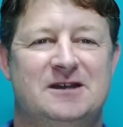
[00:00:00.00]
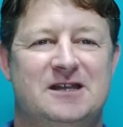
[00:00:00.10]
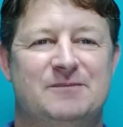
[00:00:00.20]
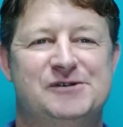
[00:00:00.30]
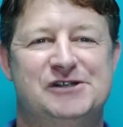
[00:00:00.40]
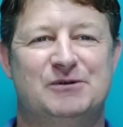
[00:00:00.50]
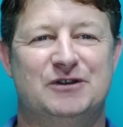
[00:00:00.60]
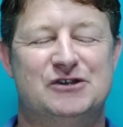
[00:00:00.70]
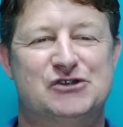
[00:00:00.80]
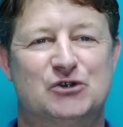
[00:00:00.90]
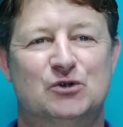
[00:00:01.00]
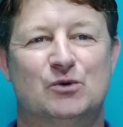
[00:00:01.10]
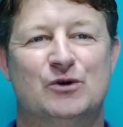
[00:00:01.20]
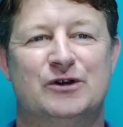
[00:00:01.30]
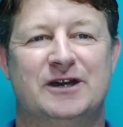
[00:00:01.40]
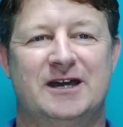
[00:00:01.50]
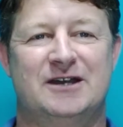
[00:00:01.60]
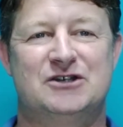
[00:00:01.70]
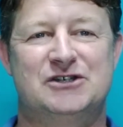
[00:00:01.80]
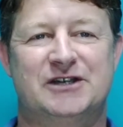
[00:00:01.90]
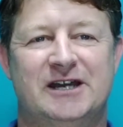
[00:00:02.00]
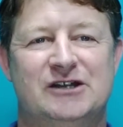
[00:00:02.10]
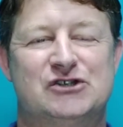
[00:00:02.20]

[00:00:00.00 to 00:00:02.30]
They're busy with their schoolwork and just getting